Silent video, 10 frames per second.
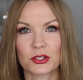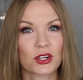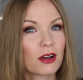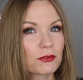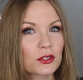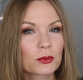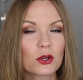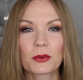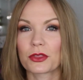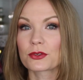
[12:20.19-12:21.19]
They're
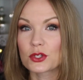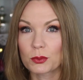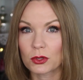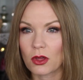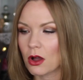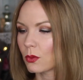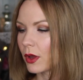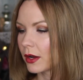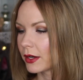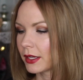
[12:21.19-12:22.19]
comfortable, but they're super long
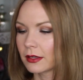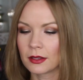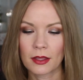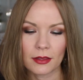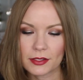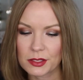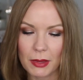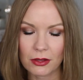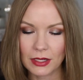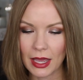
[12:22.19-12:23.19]
wearing. They
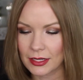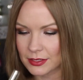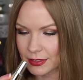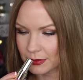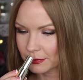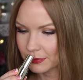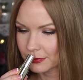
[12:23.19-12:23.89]
smell nice.